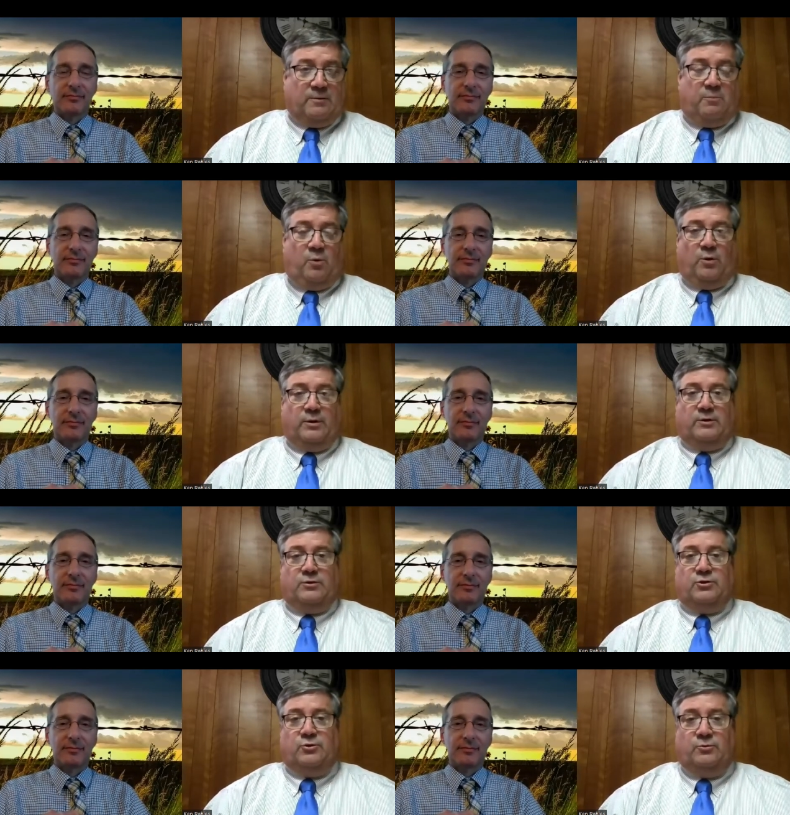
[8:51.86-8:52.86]

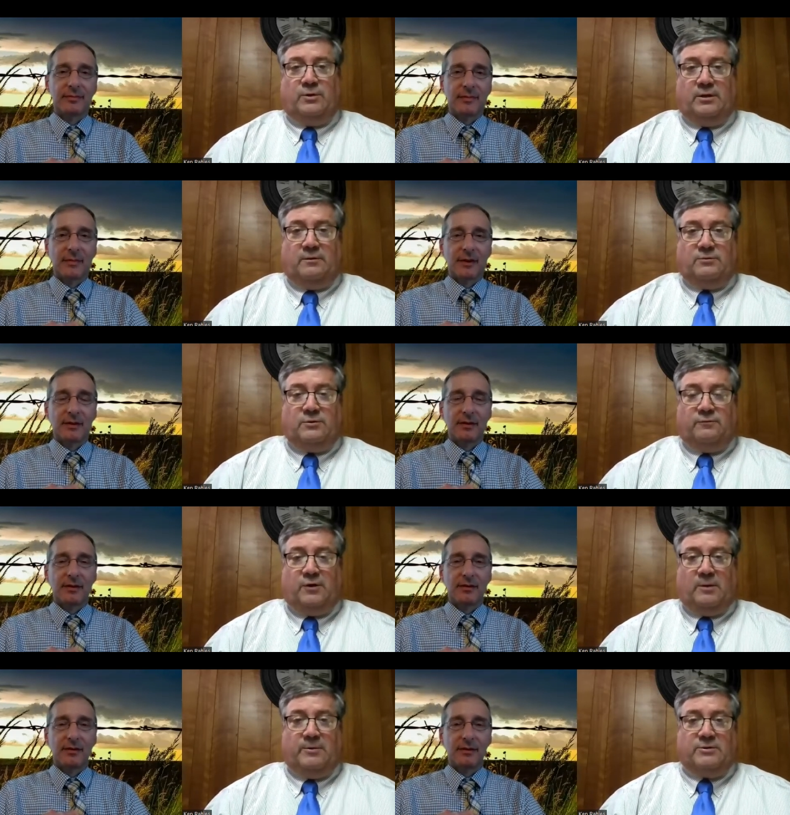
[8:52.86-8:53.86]
Speaker 1: important to uh, to
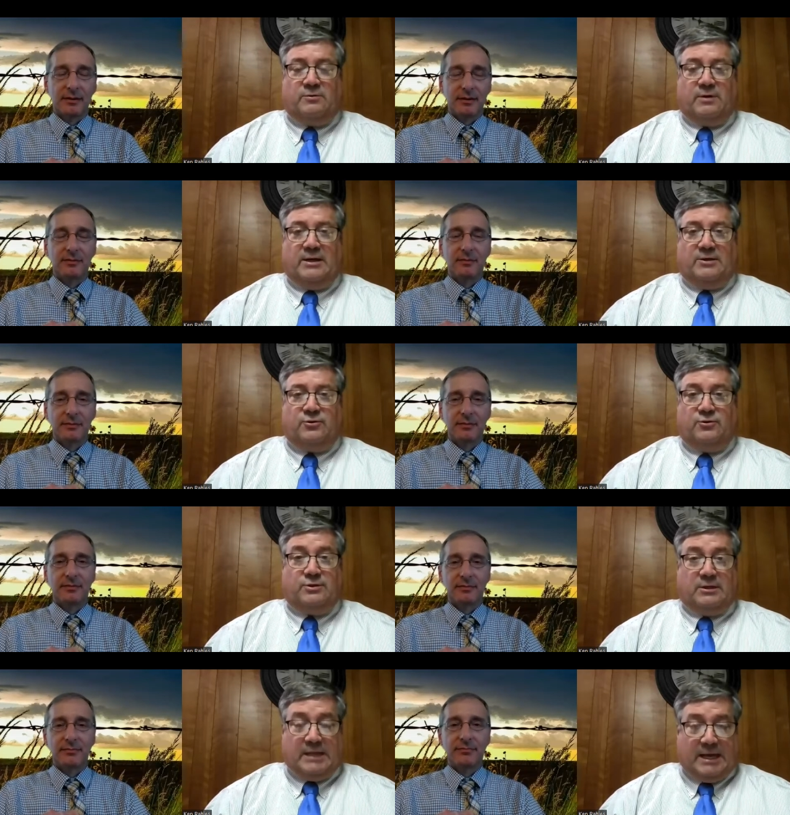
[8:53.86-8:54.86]
farmers and
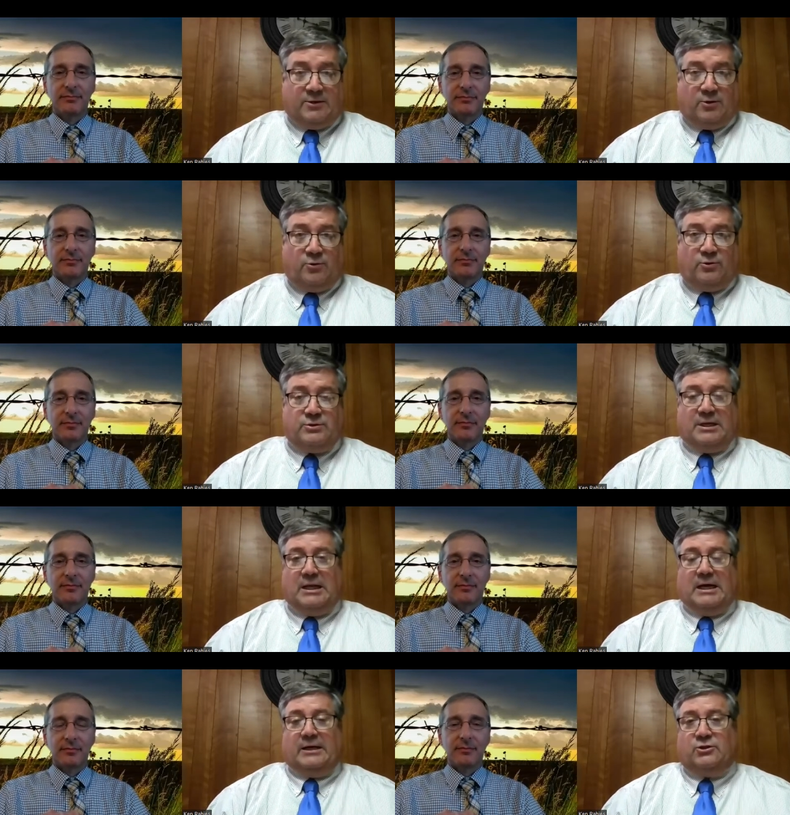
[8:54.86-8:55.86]
ranchers and landowners
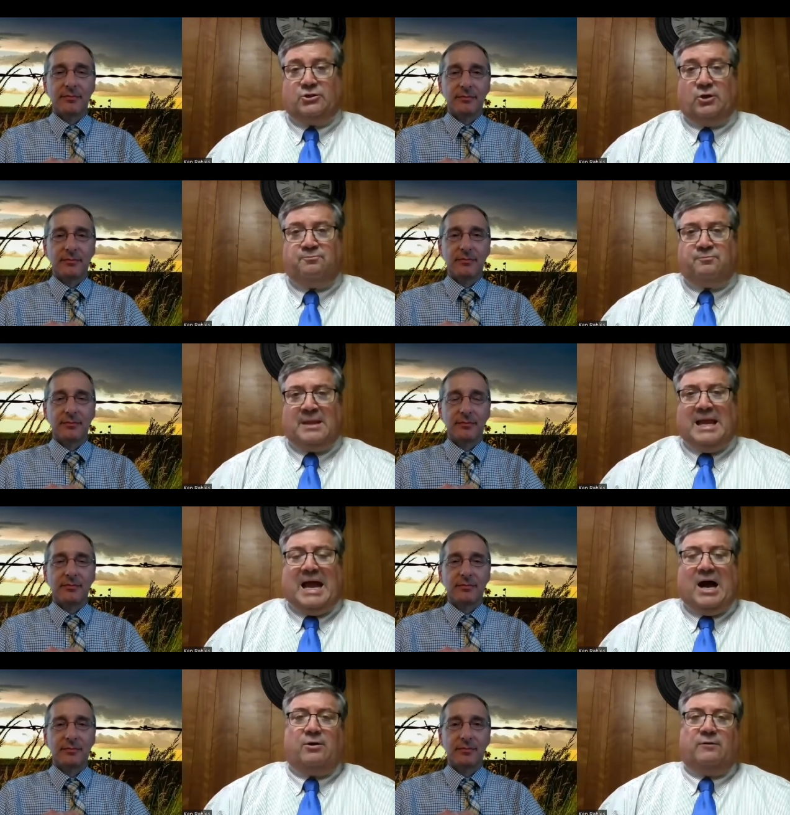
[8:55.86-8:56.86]
alike. So,
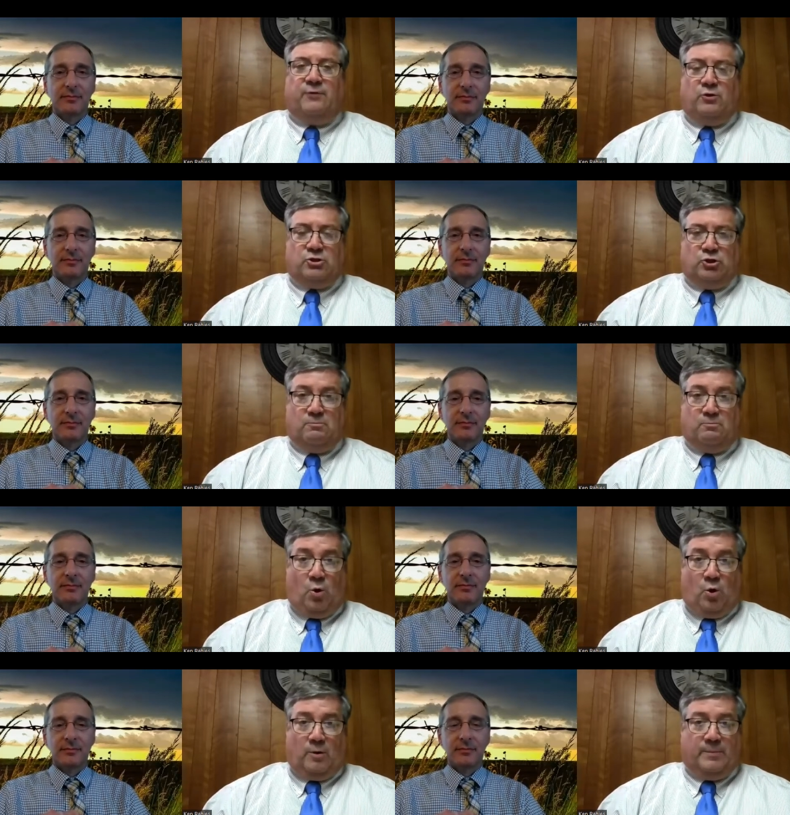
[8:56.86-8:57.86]
how can folks learn
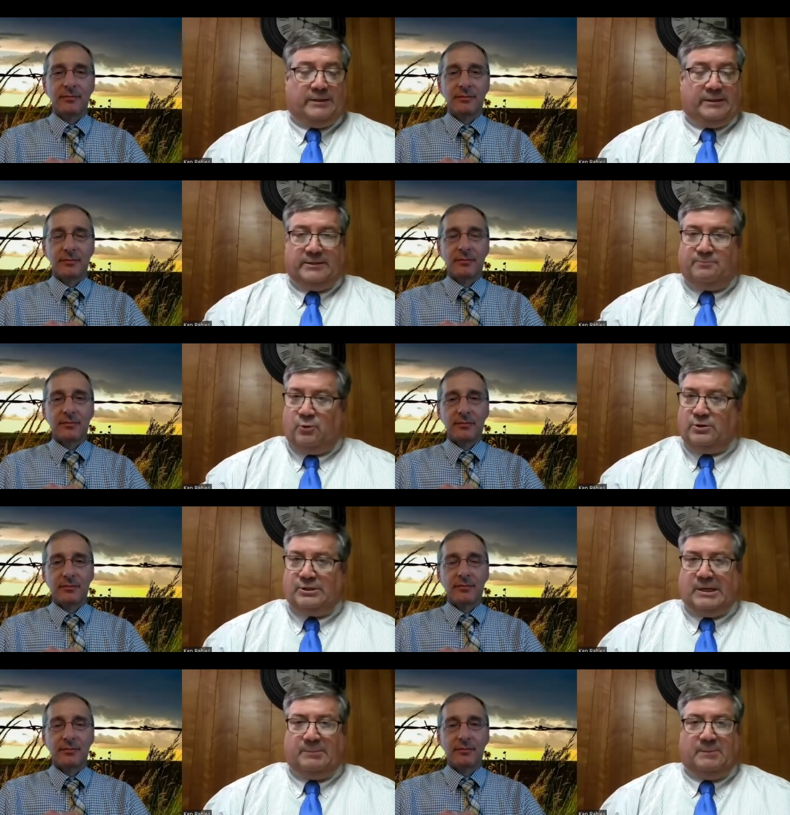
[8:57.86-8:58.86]
more? Because boy,
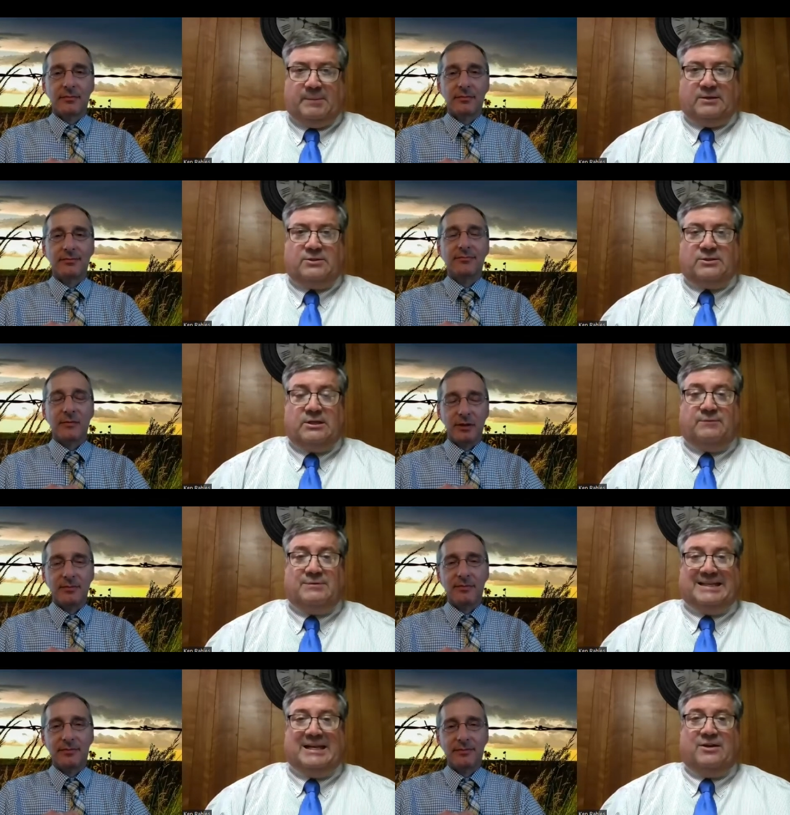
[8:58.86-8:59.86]
a couple of minutes is yeah. enough
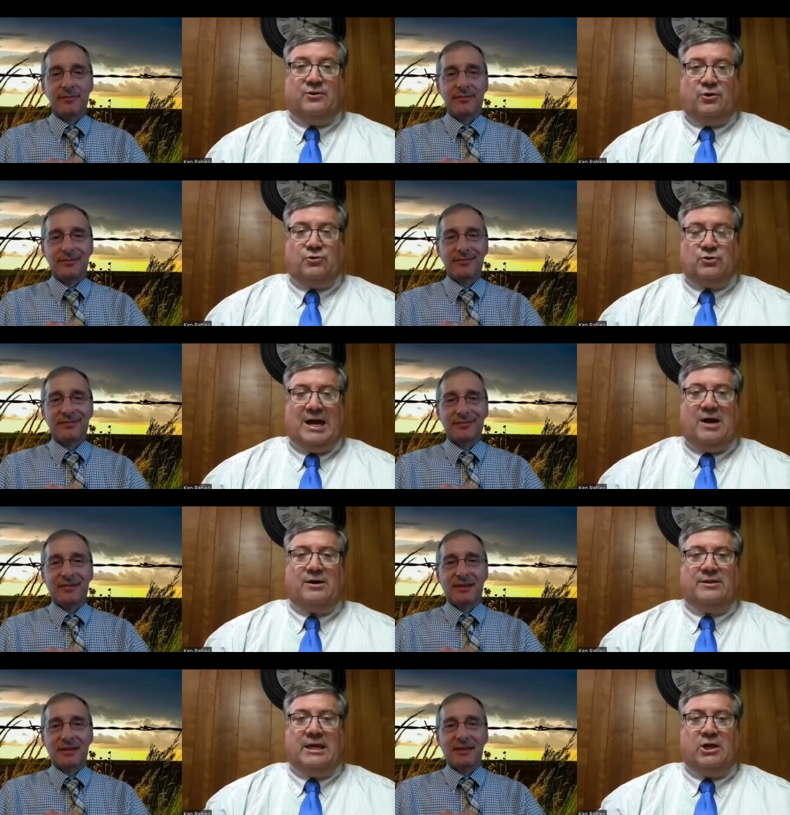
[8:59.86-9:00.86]
to get into those. So, how
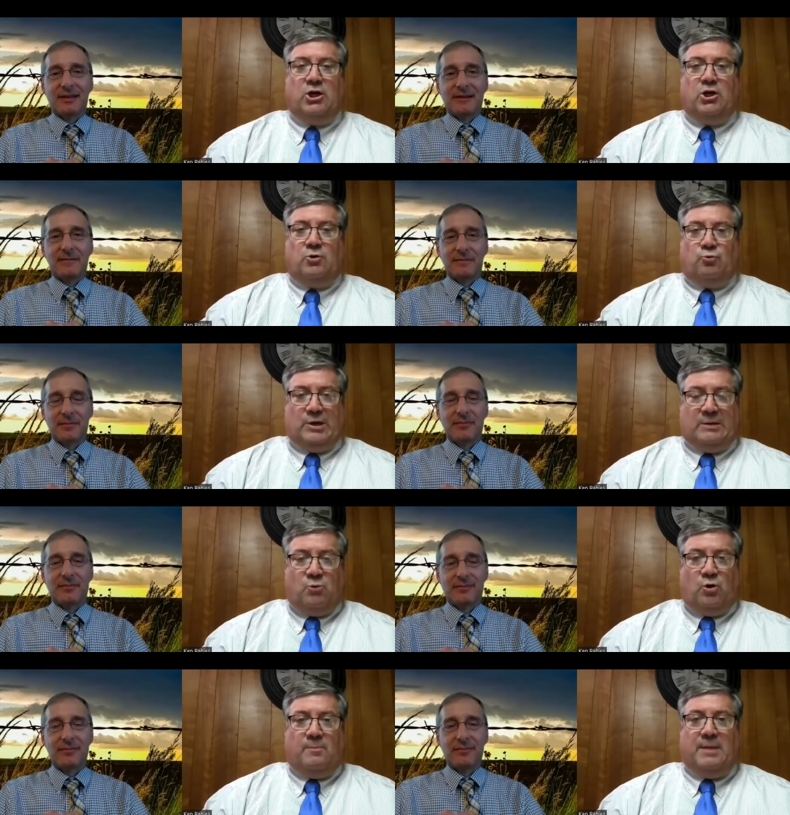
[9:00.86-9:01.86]
can they read
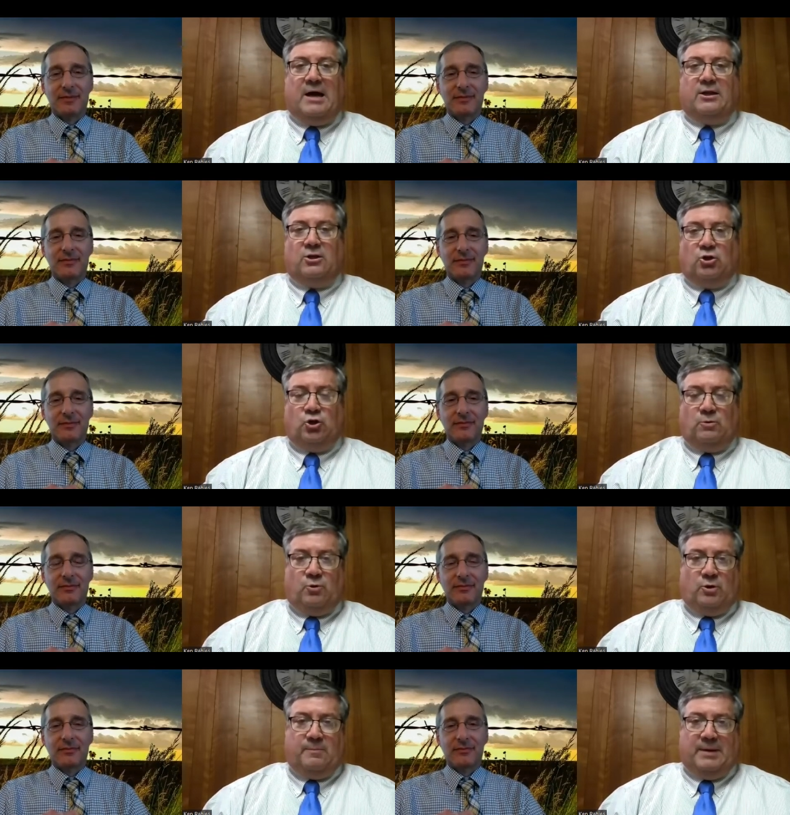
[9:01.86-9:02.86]
more about it, learn
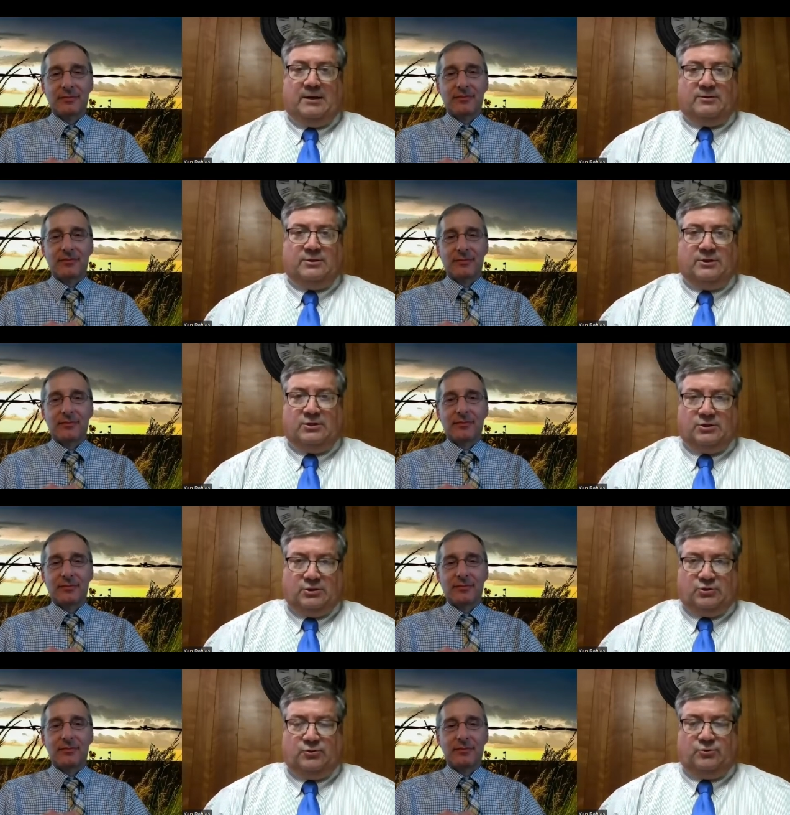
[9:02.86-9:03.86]
more about these
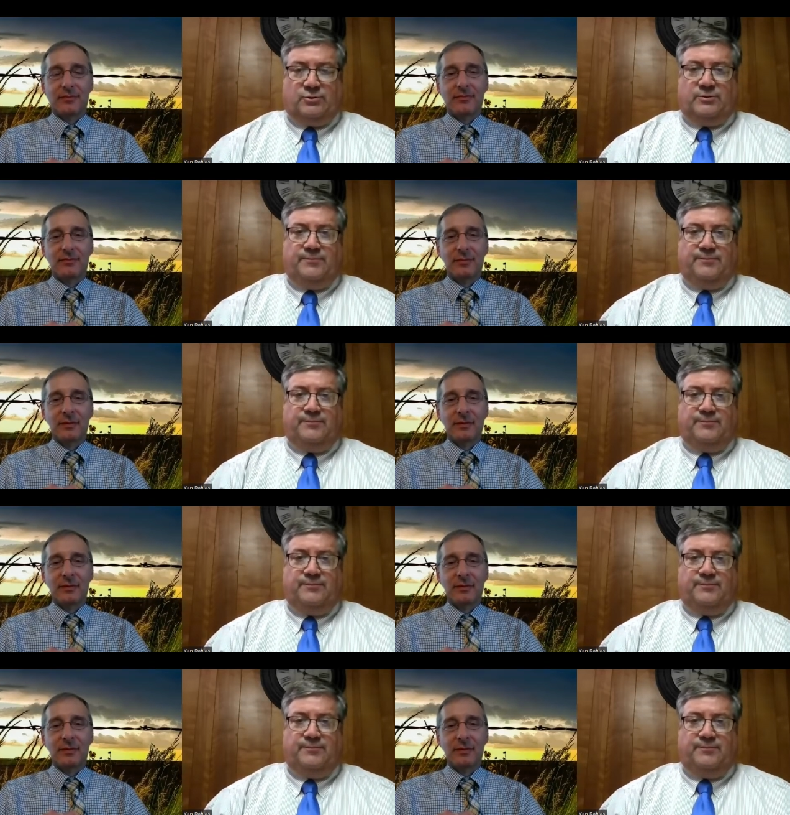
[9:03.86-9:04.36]
issues?